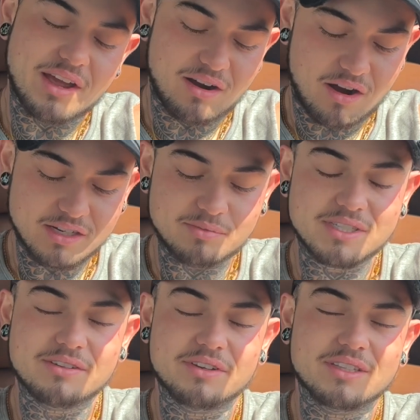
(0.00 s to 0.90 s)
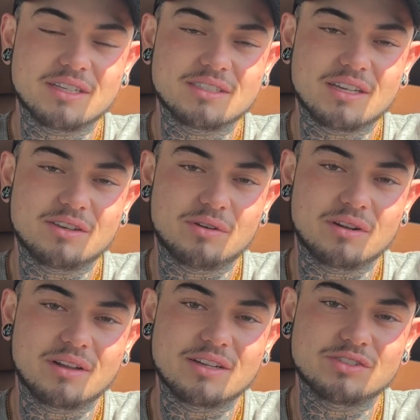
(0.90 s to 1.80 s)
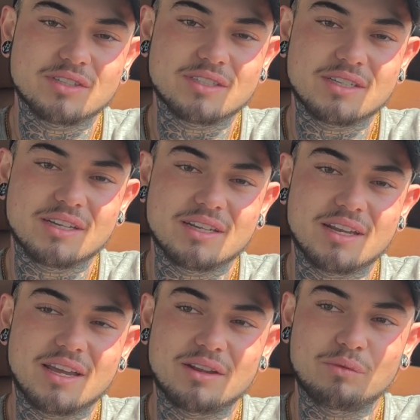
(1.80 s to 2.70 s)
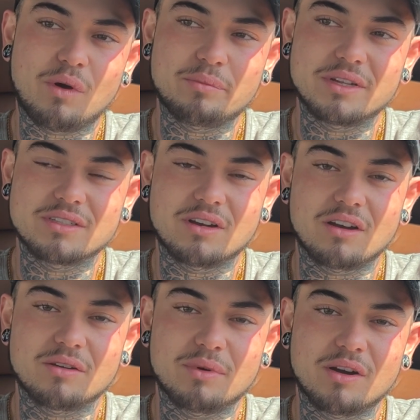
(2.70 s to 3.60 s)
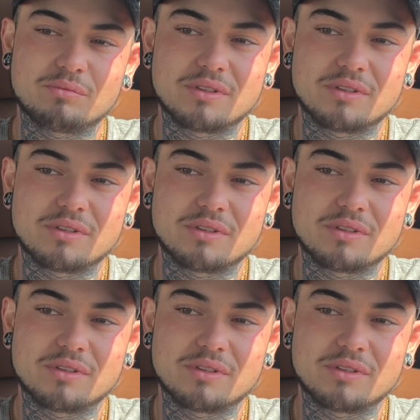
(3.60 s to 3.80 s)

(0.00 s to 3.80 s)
there are specific things that you are interested in and want me to talk about,